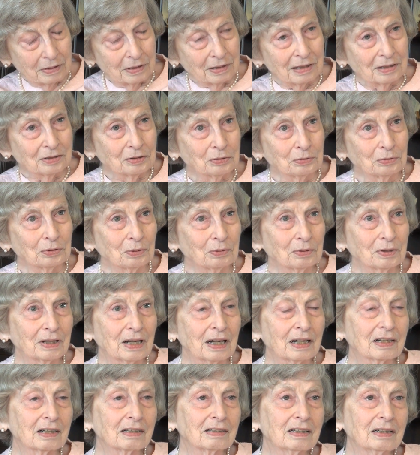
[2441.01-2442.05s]
as you know, in
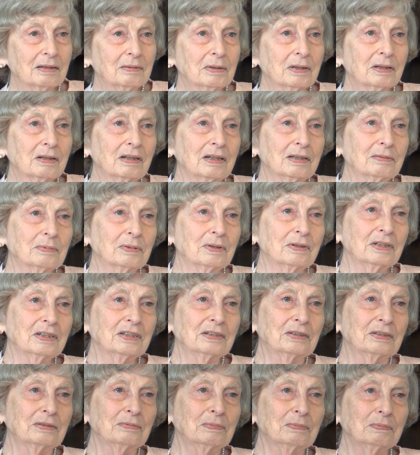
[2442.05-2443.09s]
academic
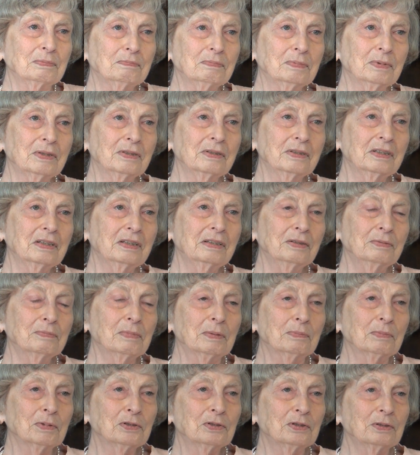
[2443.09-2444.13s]
libraries, mm -hmm.
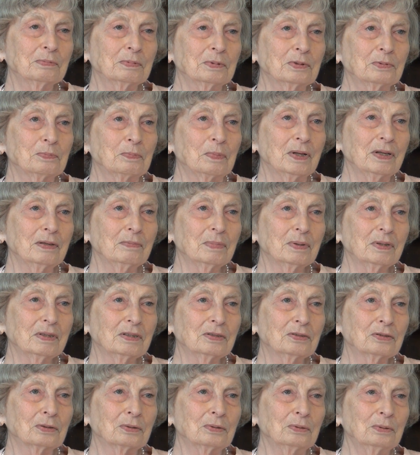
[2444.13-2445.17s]
membership is paid by
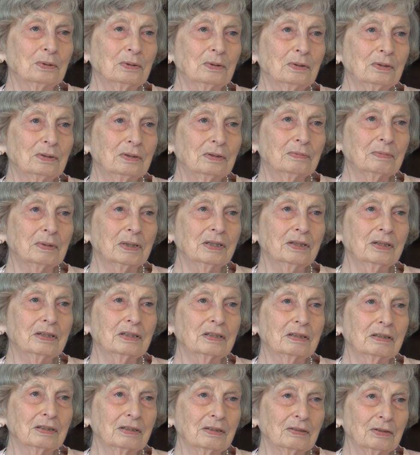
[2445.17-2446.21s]
the school, yes.
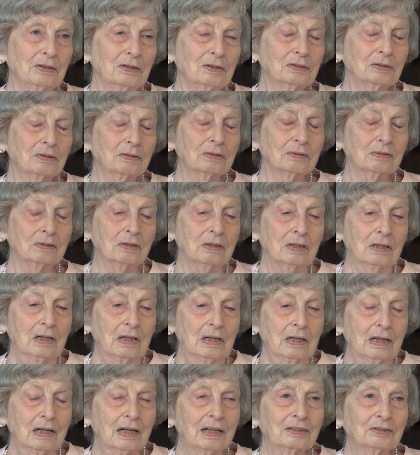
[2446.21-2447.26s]
by the law school,
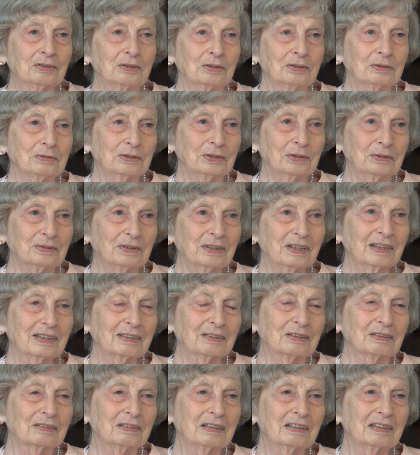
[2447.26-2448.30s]
and so you're not
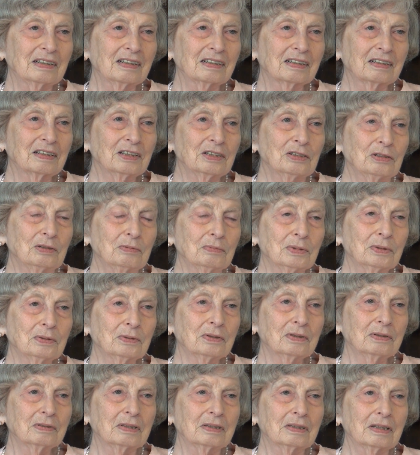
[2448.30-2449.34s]
accustomed to
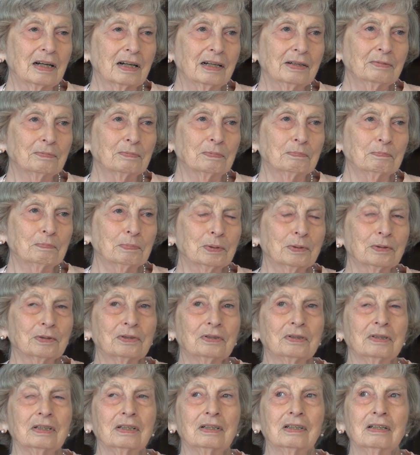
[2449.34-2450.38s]
it. I mm -hmm.
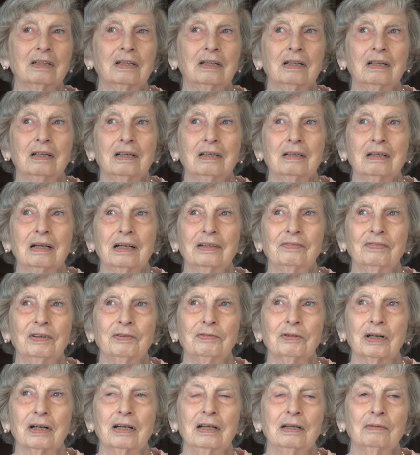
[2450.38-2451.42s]
personally, I
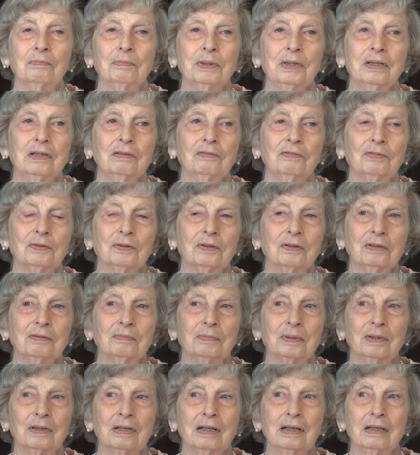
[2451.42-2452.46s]
never campaigned for it,
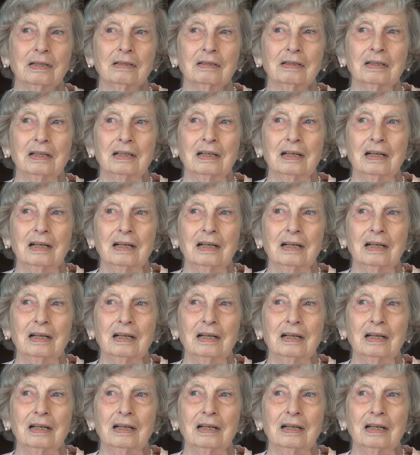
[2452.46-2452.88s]
but I